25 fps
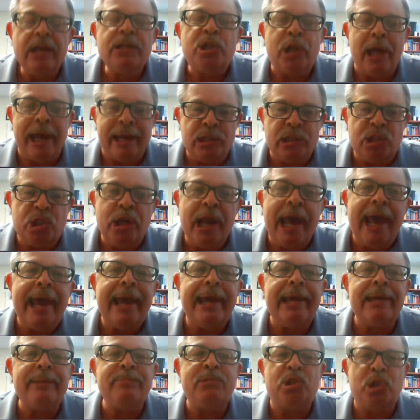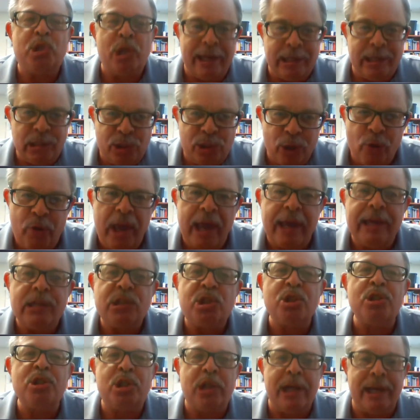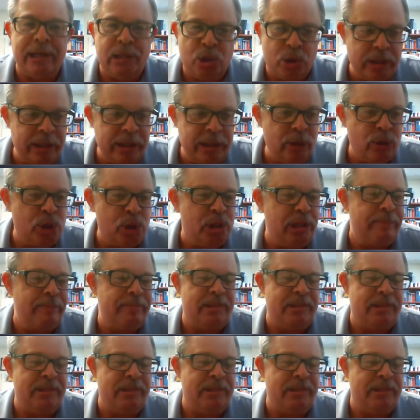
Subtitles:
Changed names, changed location, changed leadership.